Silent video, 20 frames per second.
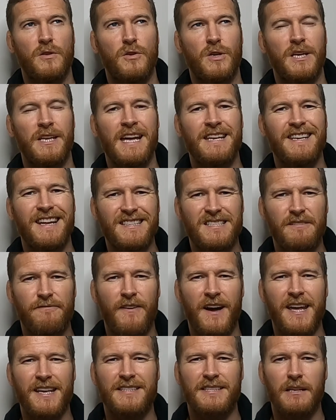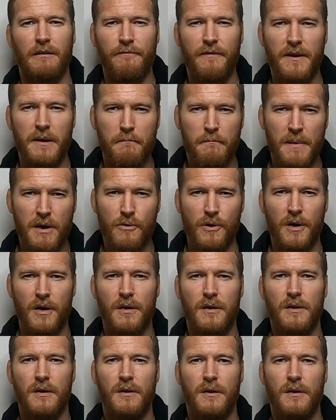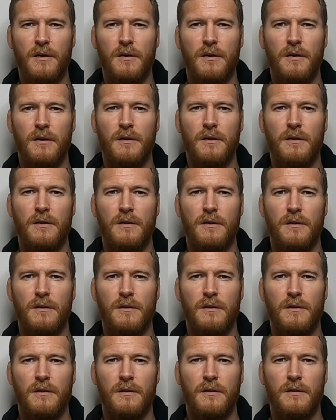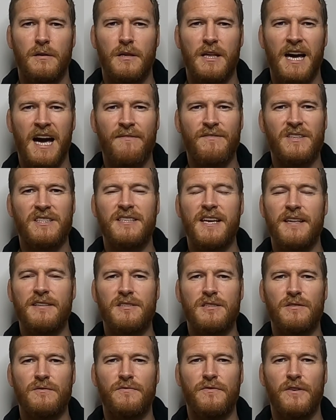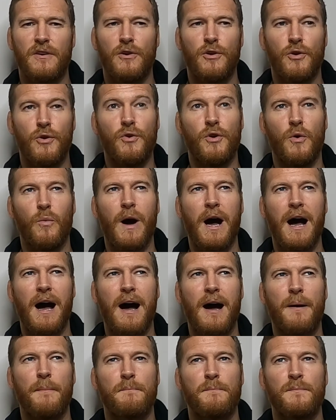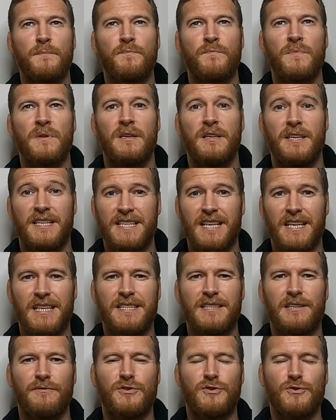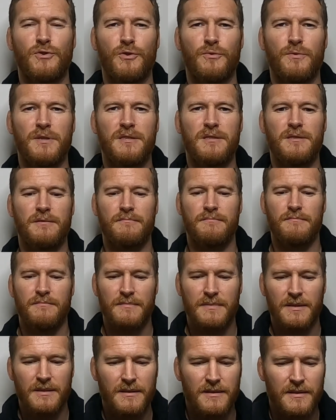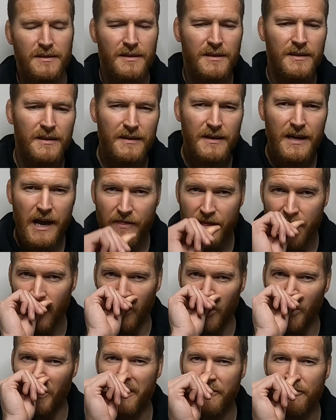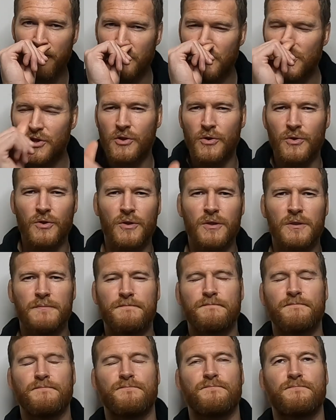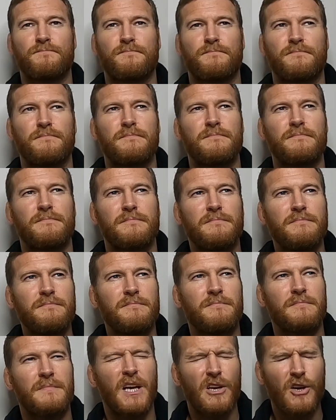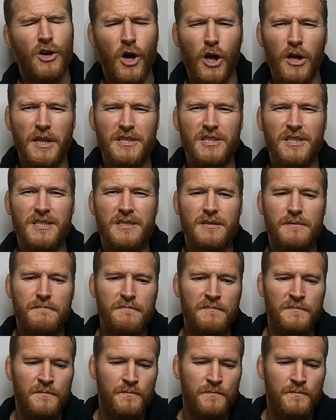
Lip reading: identify yourself in a mirror. You have a sense of who you are. You tell yourself stories. And then all the way through school and colleges,